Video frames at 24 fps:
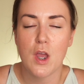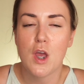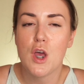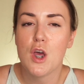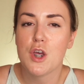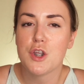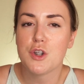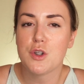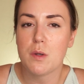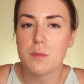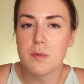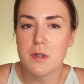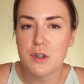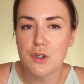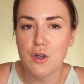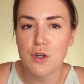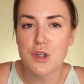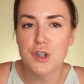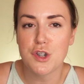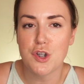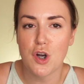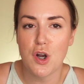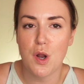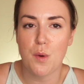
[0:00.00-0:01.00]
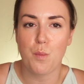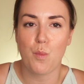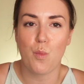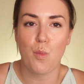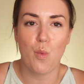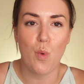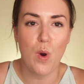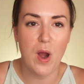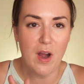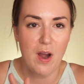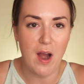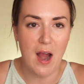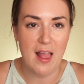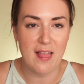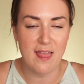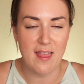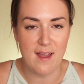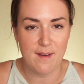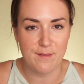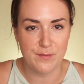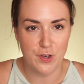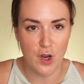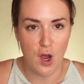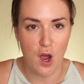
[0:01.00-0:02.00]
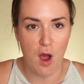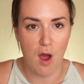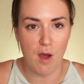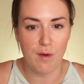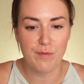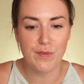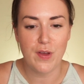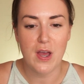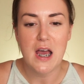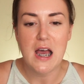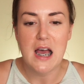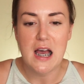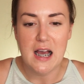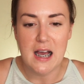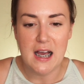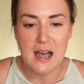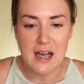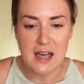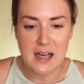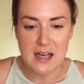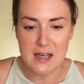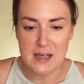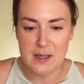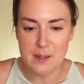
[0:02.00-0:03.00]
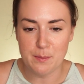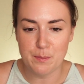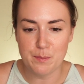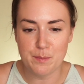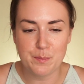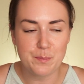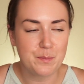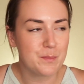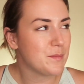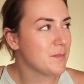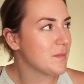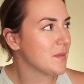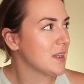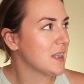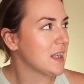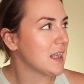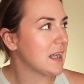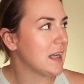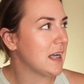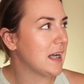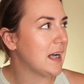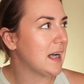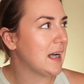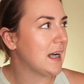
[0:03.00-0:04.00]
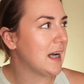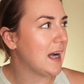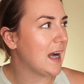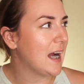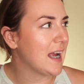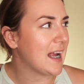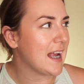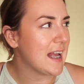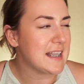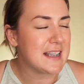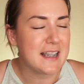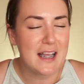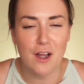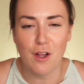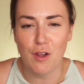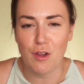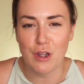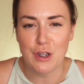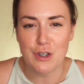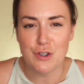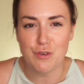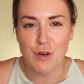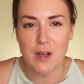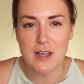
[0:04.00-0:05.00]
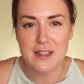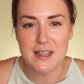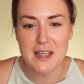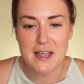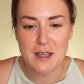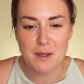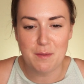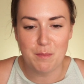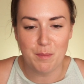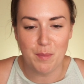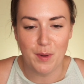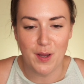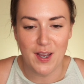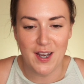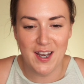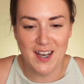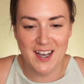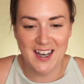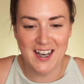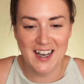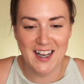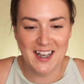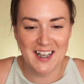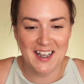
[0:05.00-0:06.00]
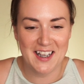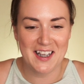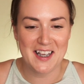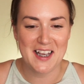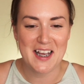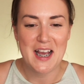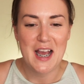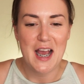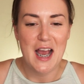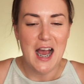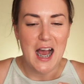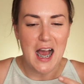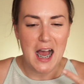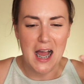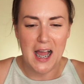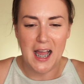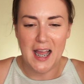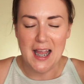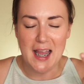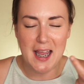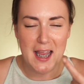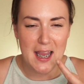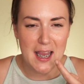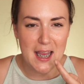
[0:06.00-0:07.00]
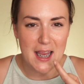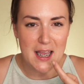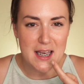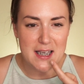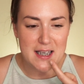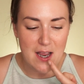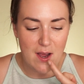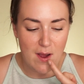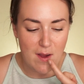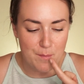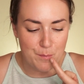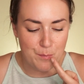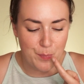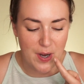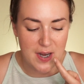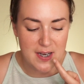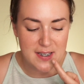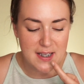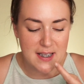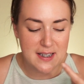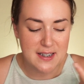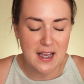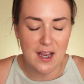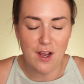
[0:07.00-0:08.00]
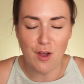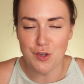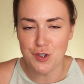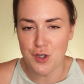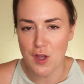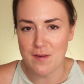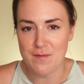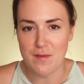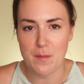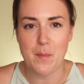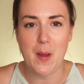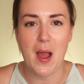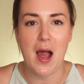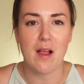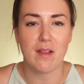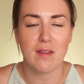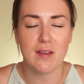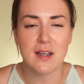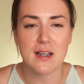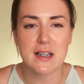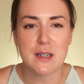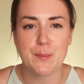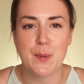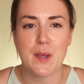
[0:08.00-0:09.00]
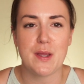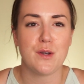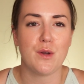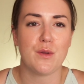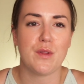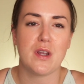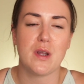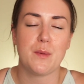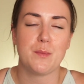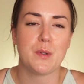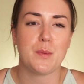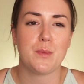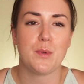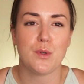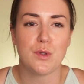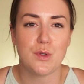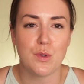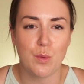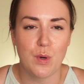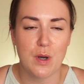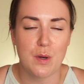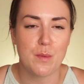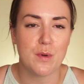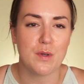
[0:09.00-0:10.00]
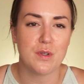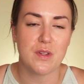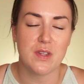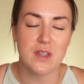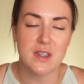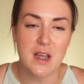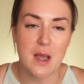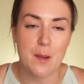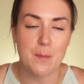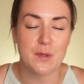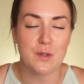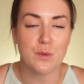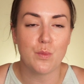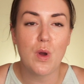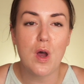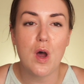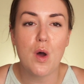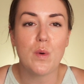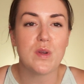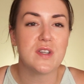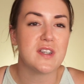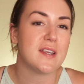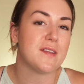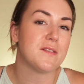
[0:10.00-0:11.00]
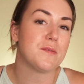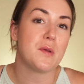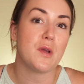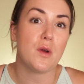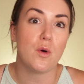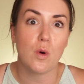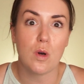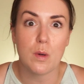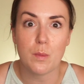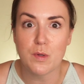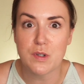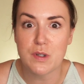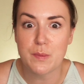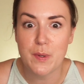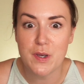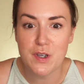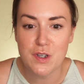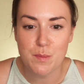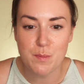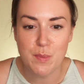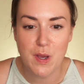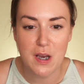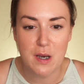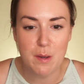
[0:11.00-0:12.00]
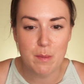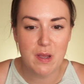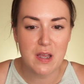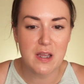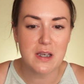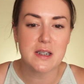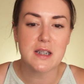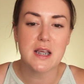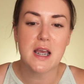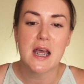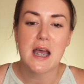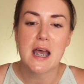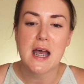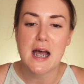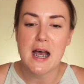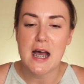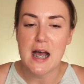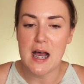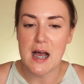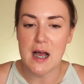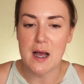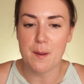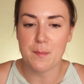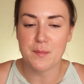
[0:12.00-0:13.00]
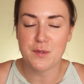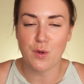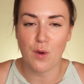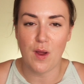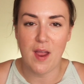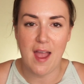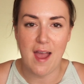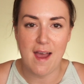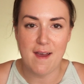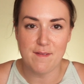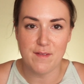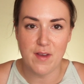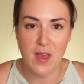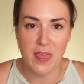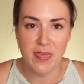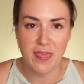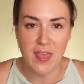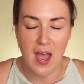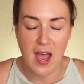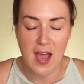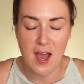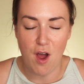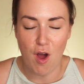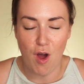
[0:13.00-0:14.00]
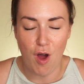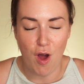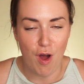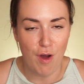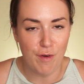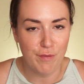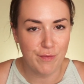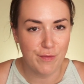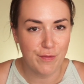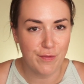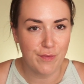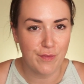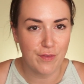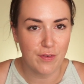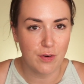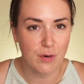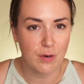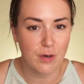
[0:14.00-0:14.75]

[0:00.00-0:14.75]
So I'm just gonna start up where I left off. I guess I'll address it, but I now have braces. I also have a palette expander that I'm supposed to wear most of the time as well, which gives me a horrible speech impediment. So I have that off